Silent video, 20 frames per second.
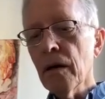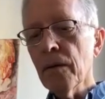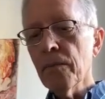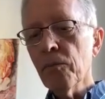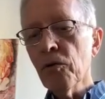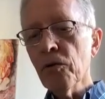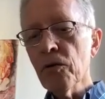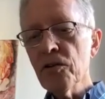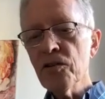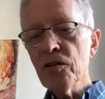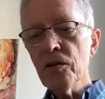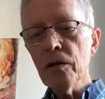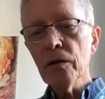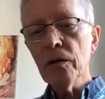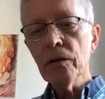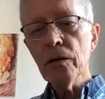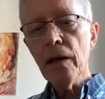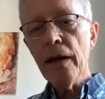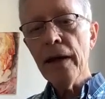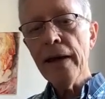person
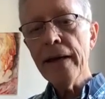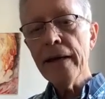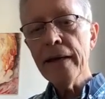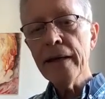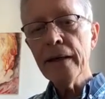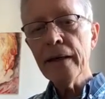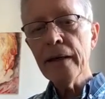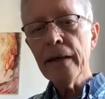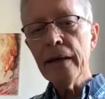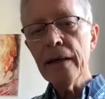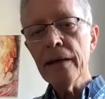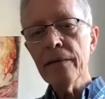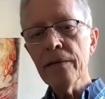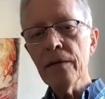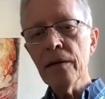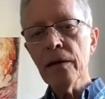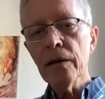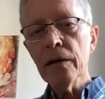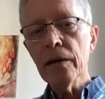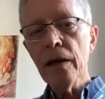laying in
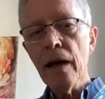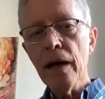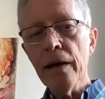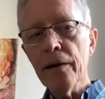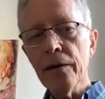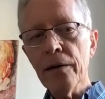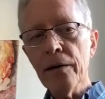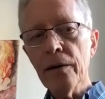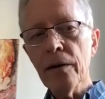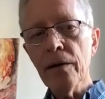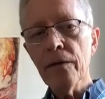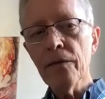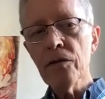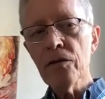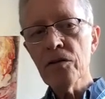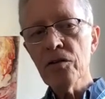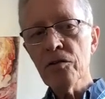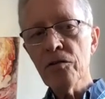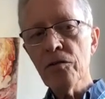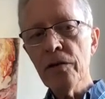the gutter of the
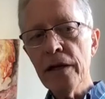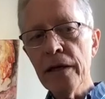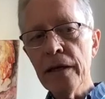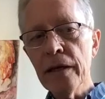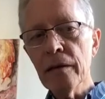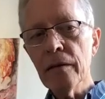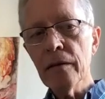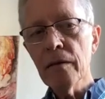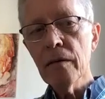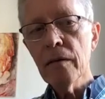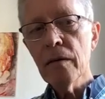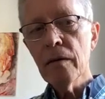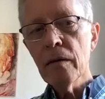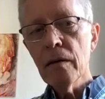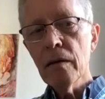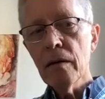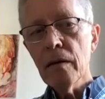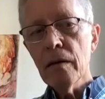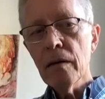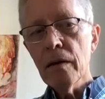street,
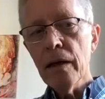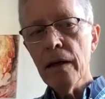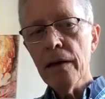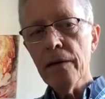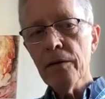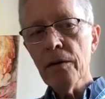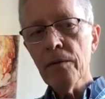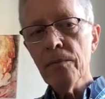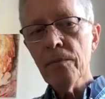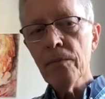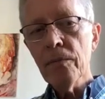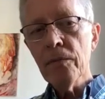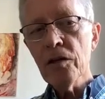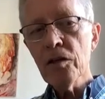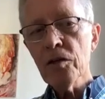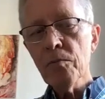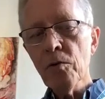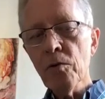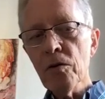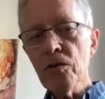and
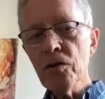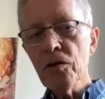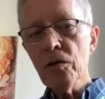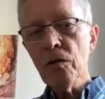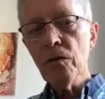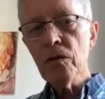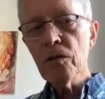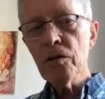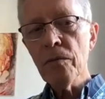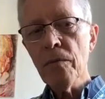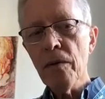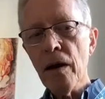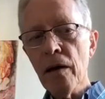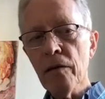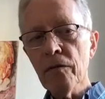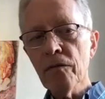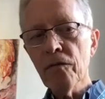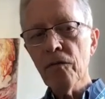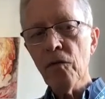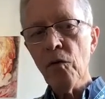this person was
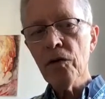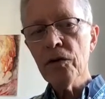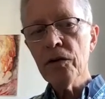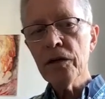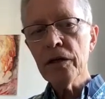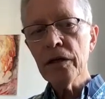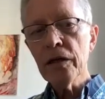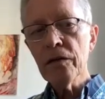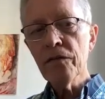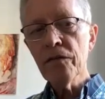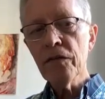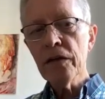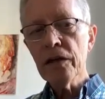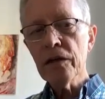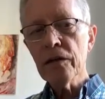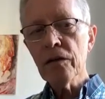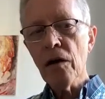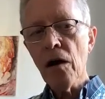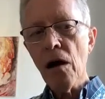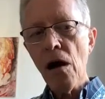about 14
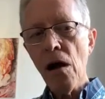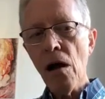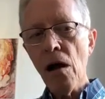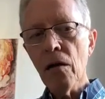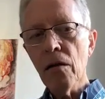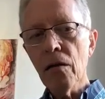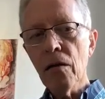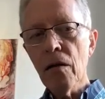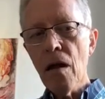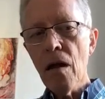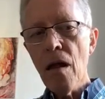feet tall.